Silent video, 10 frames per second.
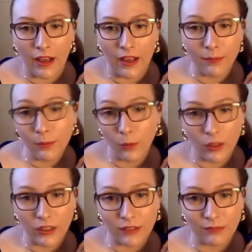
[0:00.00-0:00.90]
I've been
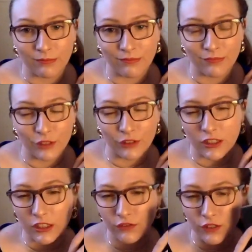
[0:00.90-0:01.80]
wanting to read
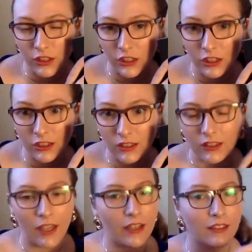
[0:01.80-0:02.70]
this for ages,
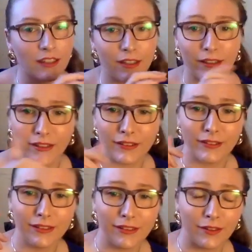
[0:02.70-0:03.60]
and I
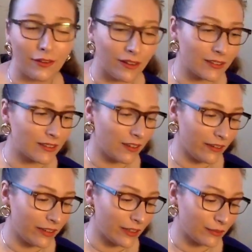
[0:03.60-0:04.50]
actually got...
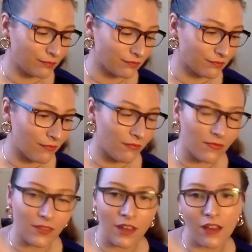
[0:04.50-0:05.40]
Uh,
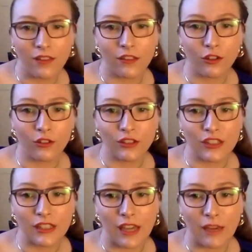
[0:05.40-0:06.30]
the Girl to
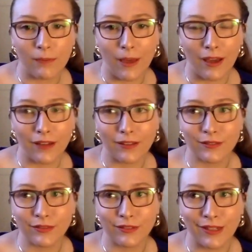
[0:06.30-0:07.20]
See gave back
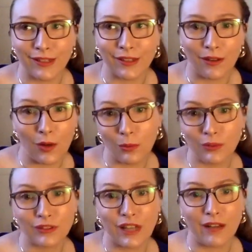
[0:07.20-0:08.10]
for like
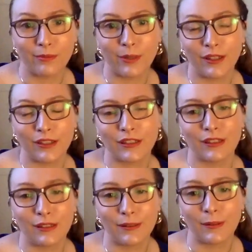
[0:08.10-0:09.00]
almost half
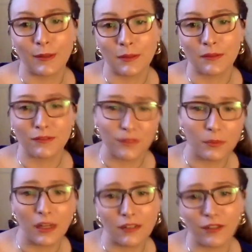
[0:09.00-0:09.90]
price uh, for
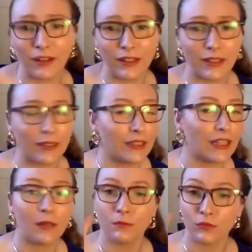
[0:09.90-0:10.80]
Black Friday, and
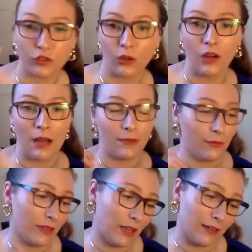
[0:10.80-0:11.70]
I'm so happy
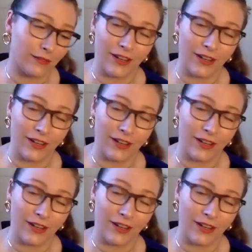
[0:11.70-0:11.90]
when that